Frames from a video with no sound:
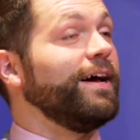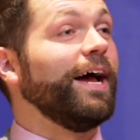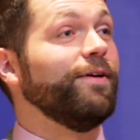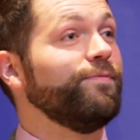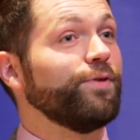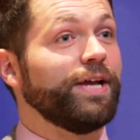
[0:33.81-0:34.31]

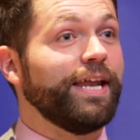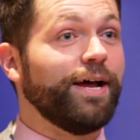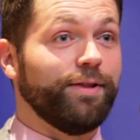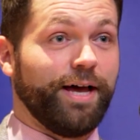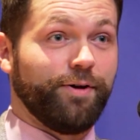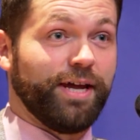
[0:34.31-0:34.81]
I forget
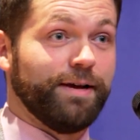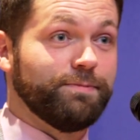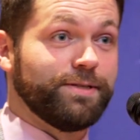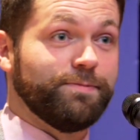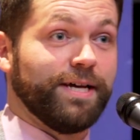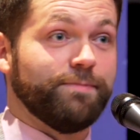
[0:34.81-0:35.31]
how loud I am
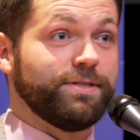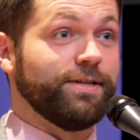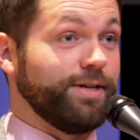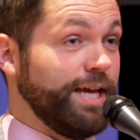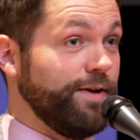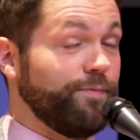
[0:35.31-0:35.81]
sometimes
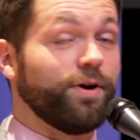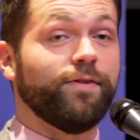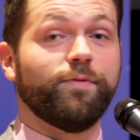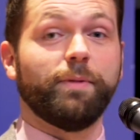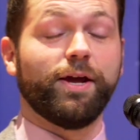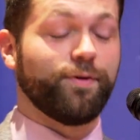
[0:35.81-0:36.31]
till I get in front
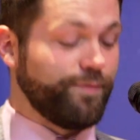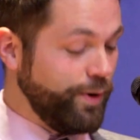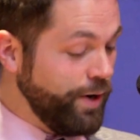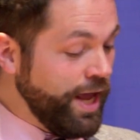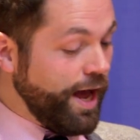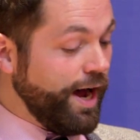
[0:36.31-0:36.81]
of a microphone.